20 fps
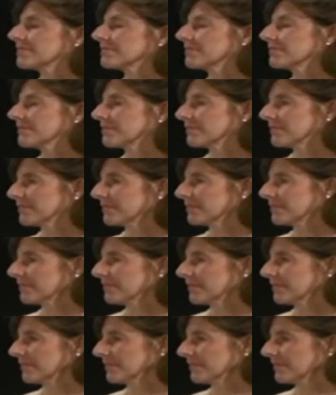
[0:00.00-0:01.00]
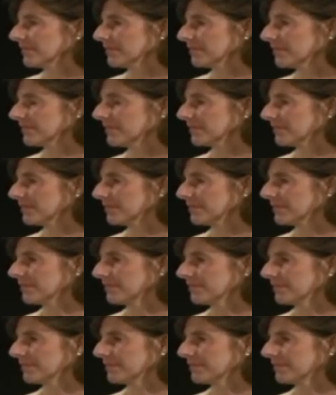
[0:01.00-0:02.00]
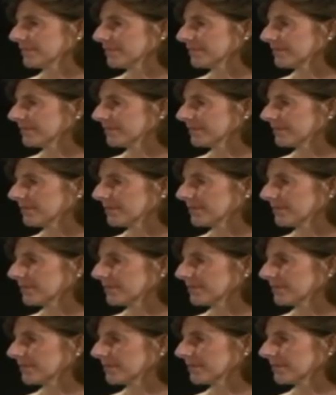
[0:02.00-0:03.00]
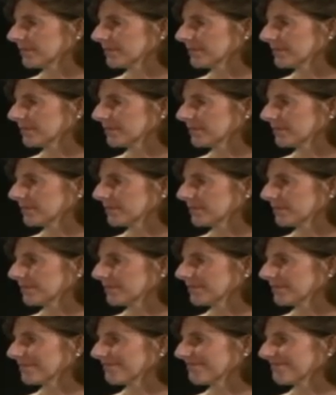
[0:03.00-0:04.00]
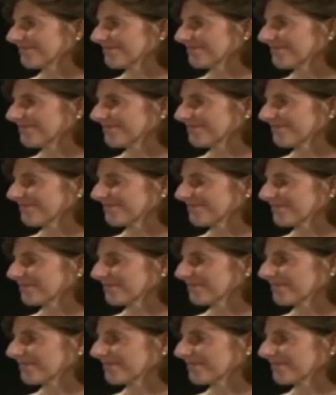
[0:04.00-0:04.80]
This person isn't speaking.